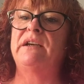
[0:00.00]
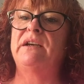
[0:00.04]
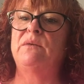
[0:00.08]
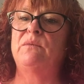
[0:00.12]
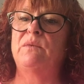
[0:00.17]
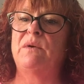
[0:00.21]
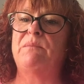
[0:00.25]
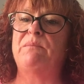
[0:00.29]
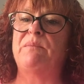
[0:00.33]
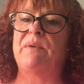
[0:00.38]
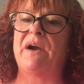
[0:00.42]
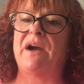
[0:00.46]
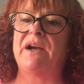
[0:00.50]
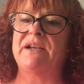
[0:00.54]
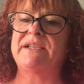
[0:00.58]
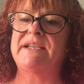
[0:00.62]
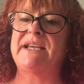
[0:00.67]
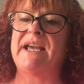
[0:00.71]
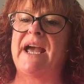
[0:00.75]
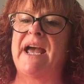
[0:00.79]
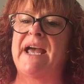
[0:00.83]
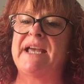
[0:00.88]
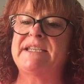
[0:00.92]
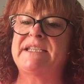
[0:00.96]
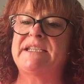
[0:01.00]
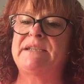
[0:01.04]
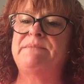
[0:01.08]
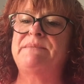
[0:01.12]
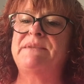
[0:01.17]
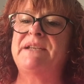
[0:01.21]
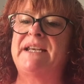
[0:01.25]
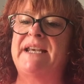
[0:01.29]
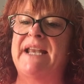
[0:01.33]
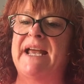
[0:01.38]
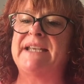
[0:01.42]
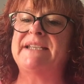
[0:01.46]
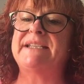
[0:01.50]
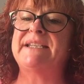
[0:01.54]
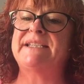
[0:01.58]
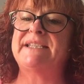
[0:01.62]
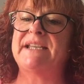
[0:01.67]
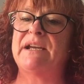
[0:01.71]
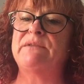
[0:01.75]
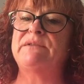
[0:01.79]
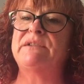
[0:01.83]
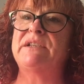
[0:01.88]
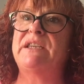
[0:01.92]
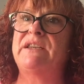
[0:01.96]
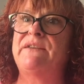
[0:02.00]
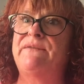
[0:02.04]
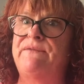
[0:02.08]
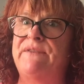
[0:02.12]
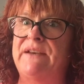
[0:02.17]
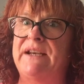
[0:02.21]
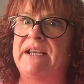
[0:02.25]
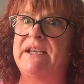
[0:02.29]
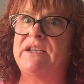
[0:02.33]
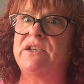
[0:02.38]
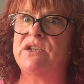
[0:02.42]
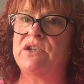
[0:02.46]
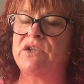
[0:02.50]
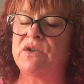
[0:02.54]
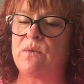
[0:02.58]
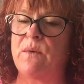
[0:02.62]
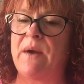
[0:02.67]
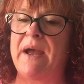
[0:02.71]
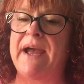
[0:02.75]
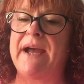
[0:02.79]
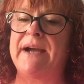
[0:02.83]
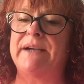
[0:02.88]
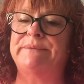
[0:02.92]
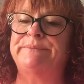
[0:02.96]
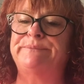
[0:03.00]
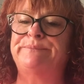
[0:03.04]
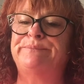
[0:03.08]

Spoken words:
when Bertie asked him to let us out in the village square.